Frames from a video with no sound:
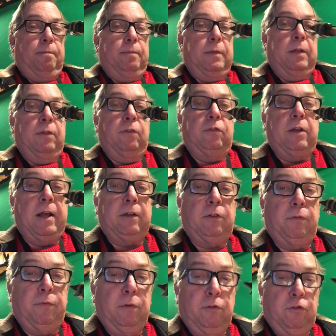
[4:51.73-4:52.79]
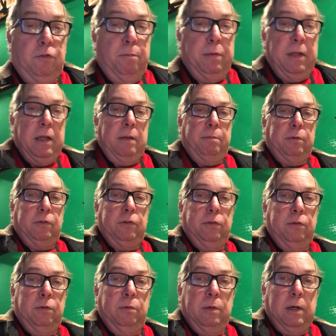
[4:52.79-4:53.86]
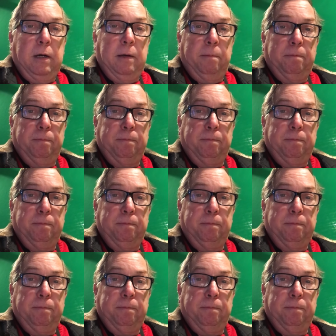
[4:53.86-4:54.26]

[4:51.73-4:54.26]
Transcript: And the saxophone should be able to